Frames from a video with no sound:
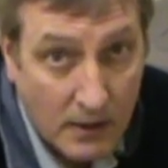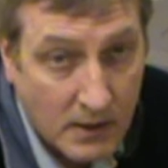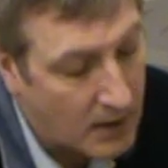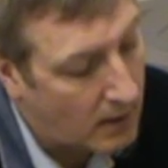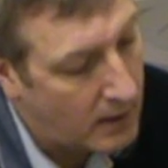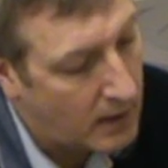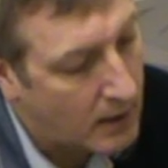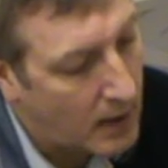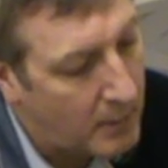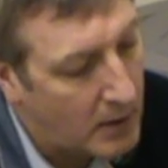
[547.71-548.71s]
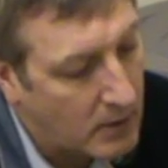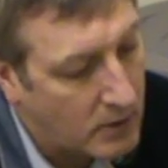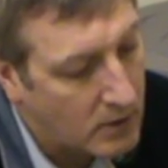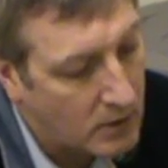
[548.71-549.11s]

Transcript: cylinder cupboards